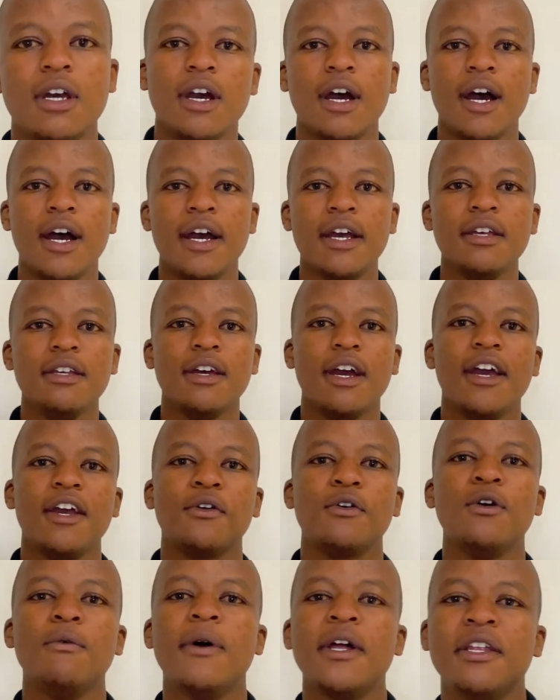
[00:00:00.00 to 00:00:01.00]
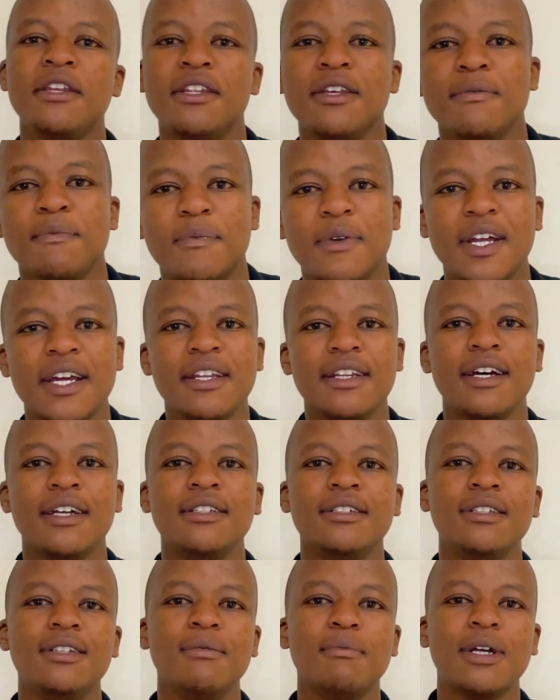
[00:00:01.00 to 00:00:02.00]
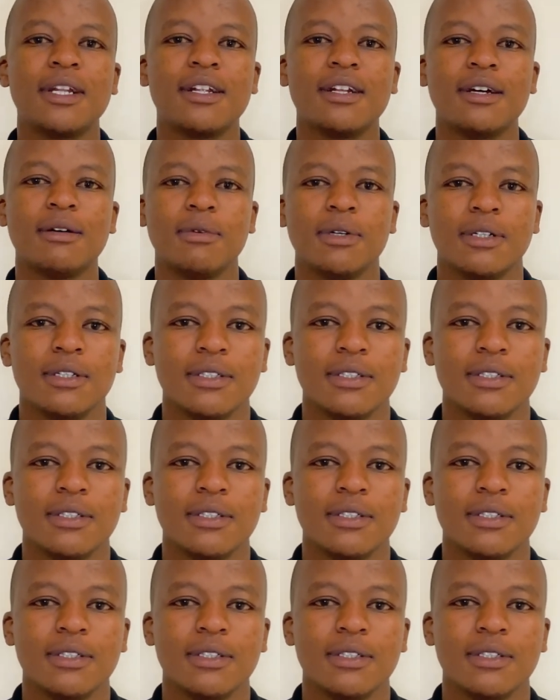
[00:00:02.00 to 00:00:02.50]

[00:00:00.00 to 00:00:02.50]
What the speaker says: Hi, I go by the name Brian Andilem Mashab.